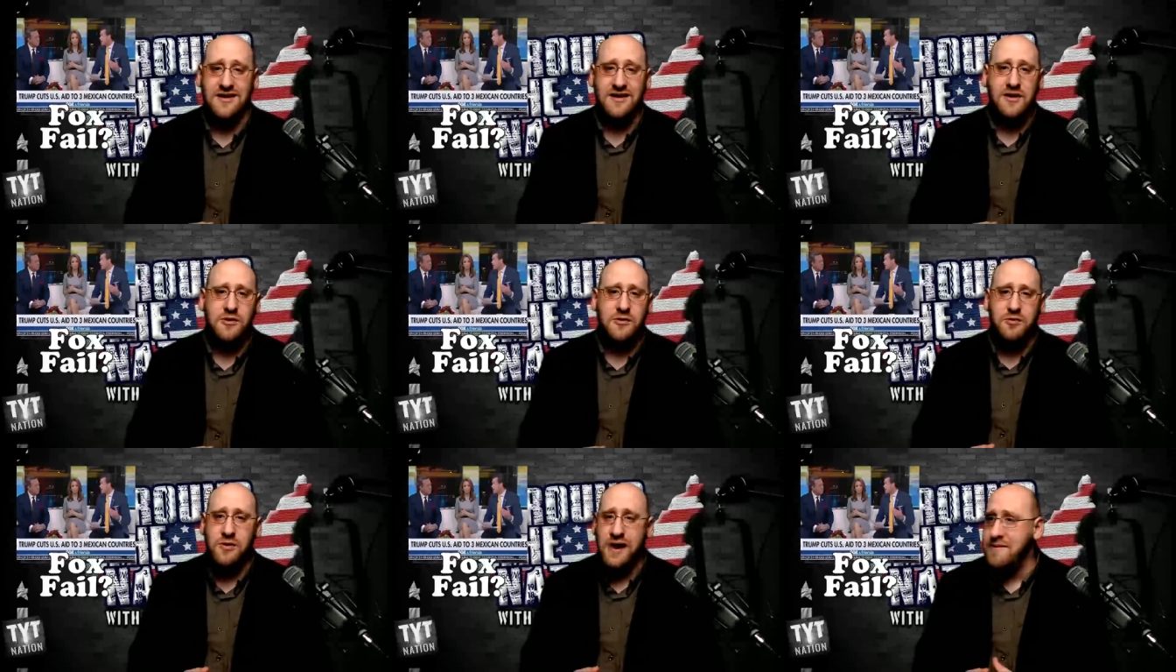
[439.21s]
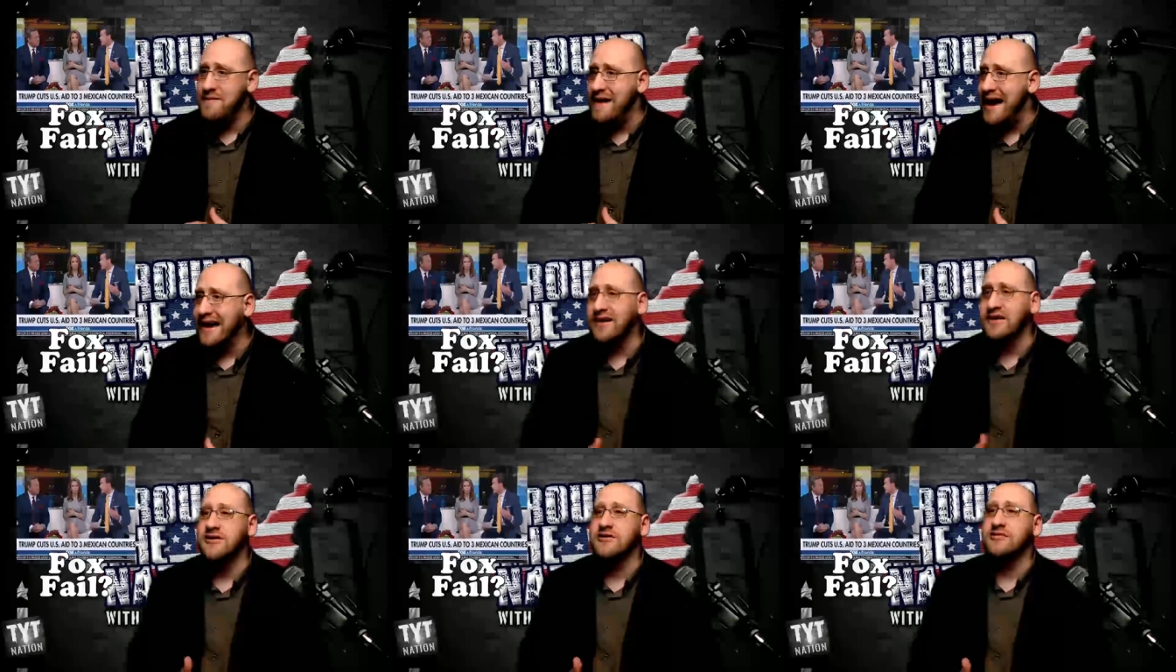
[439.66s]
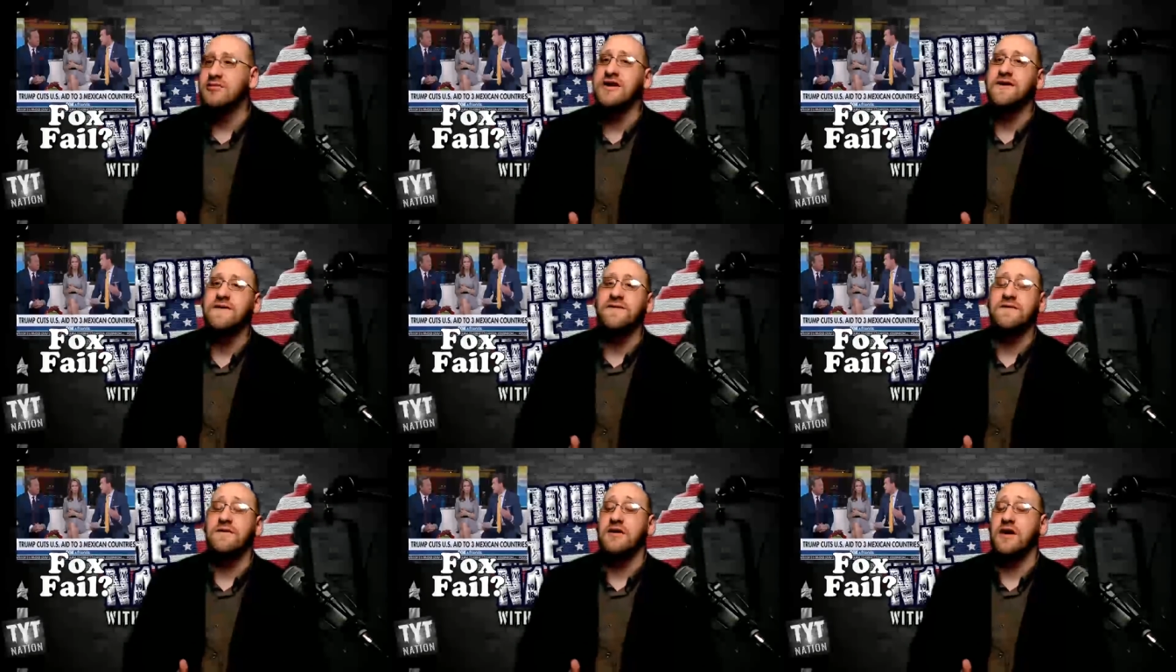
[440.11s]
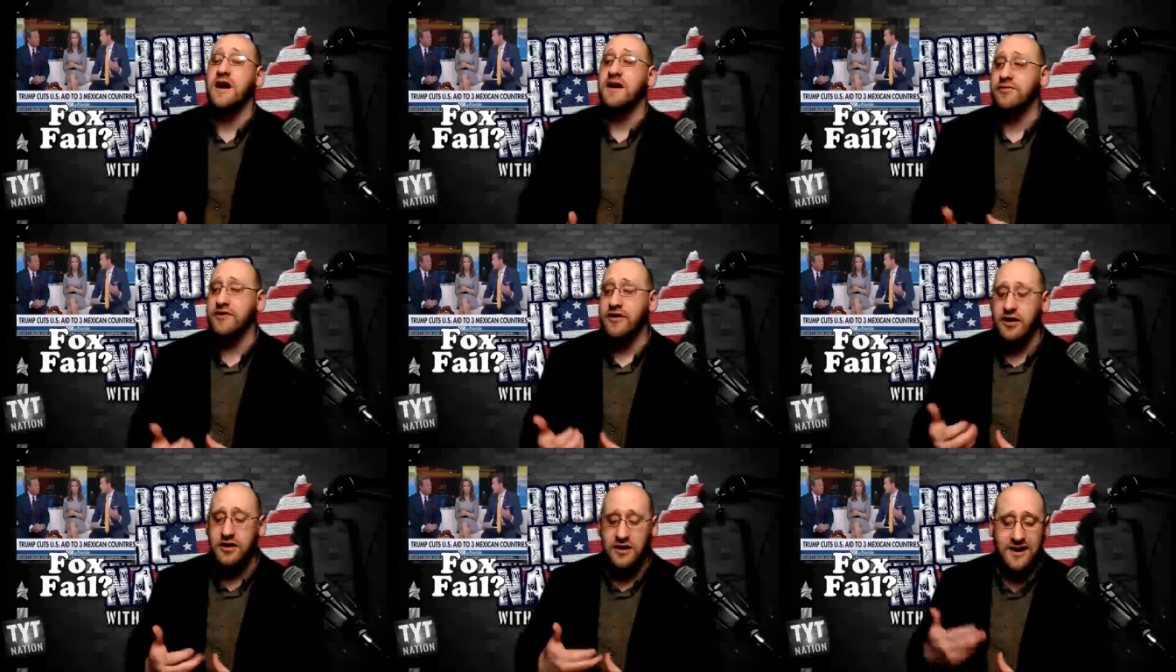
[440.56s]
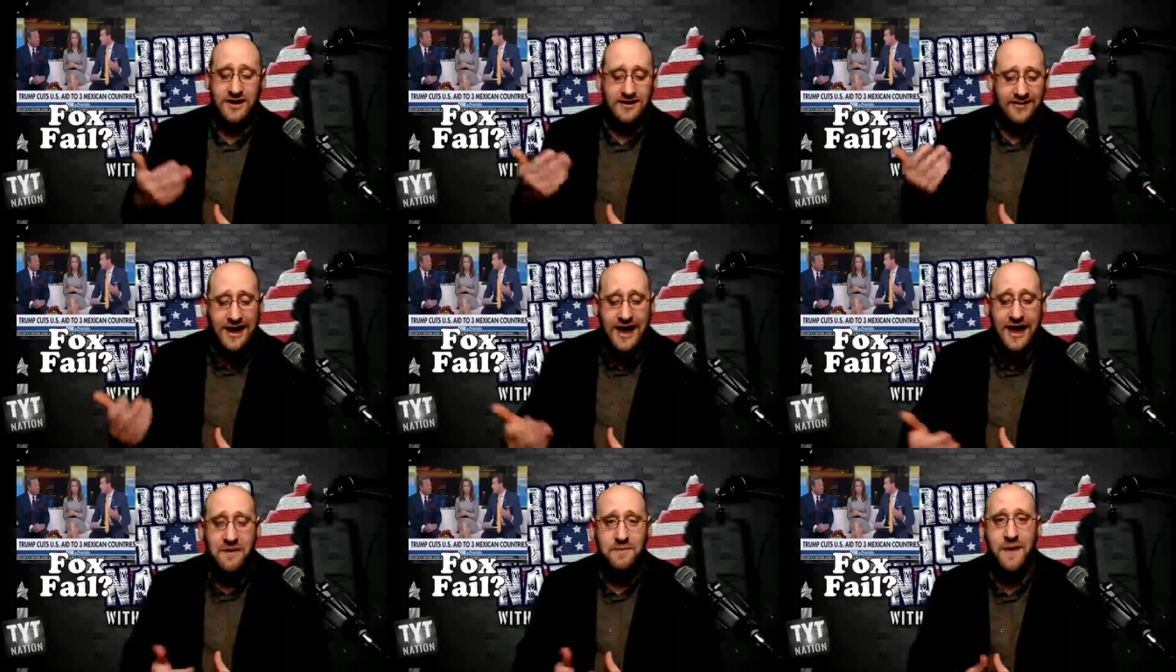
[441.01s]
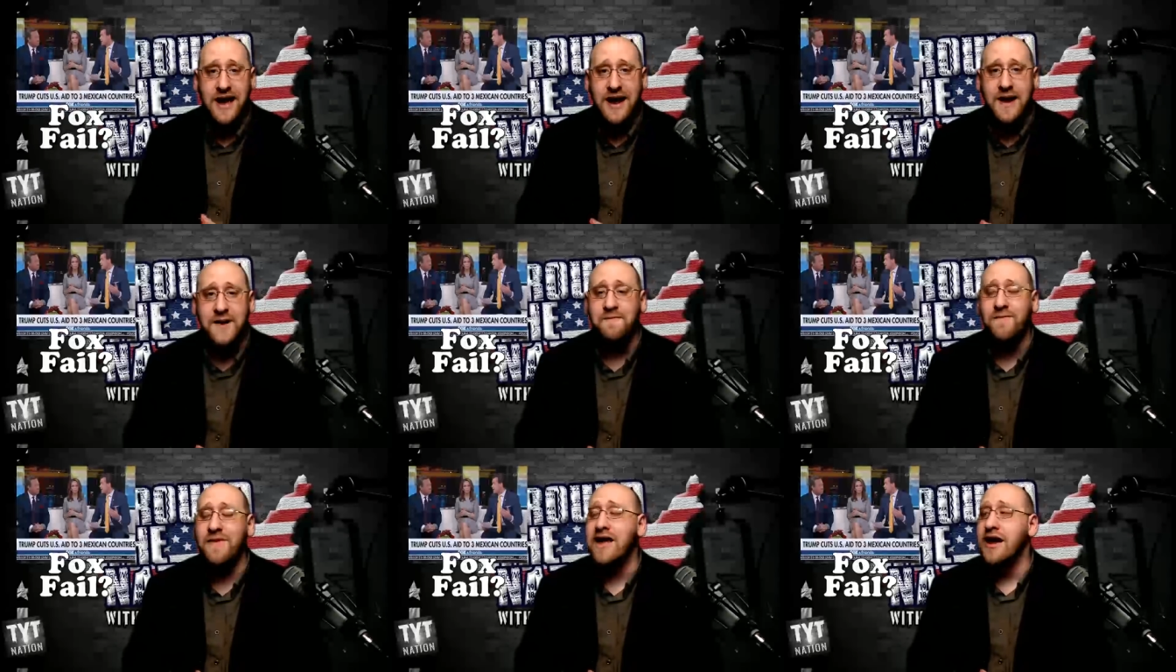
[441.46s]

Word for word: way back in 20 or I'm sorry, his campaign